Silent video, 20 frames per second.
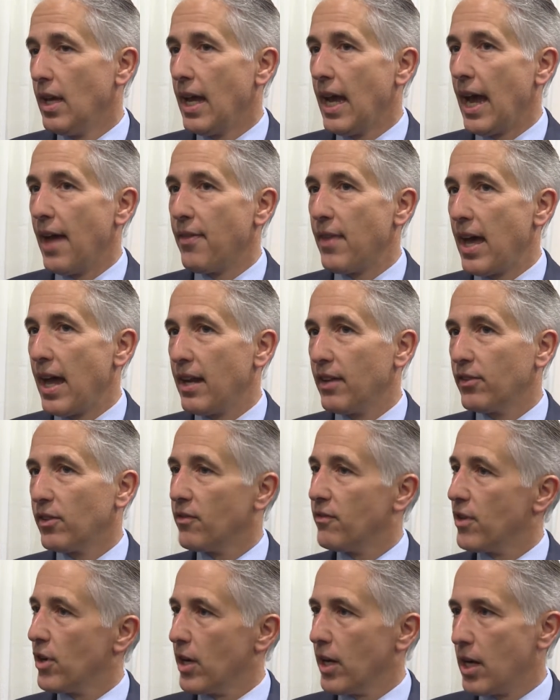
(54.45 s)
And that is a
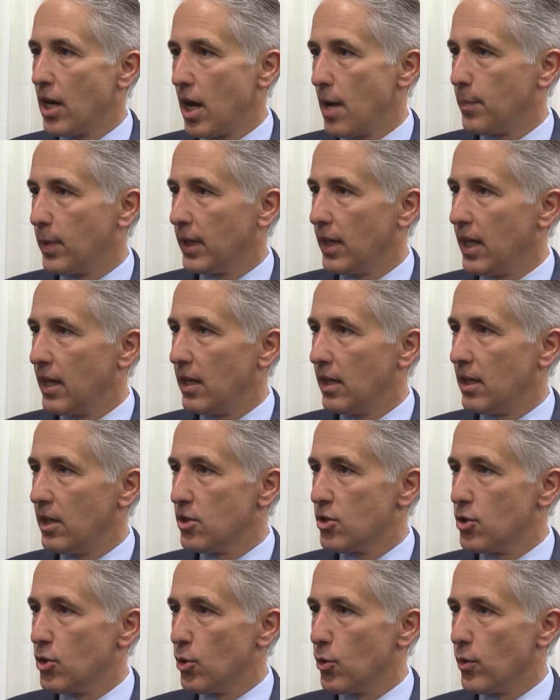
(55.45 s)
very complicated
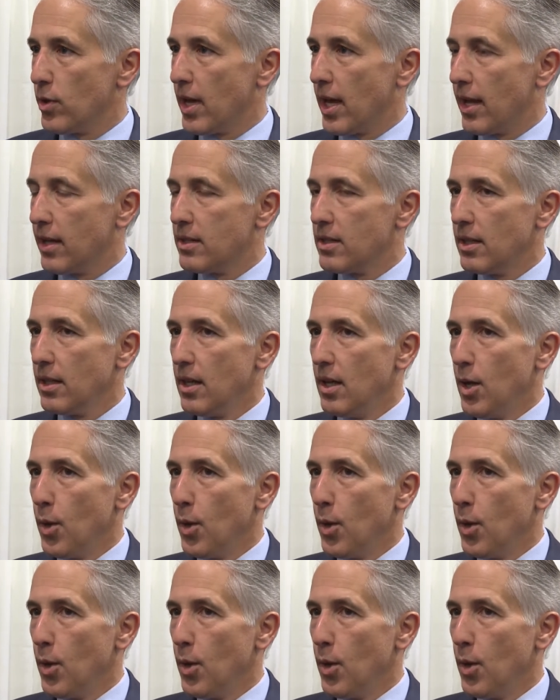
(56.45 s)
issue that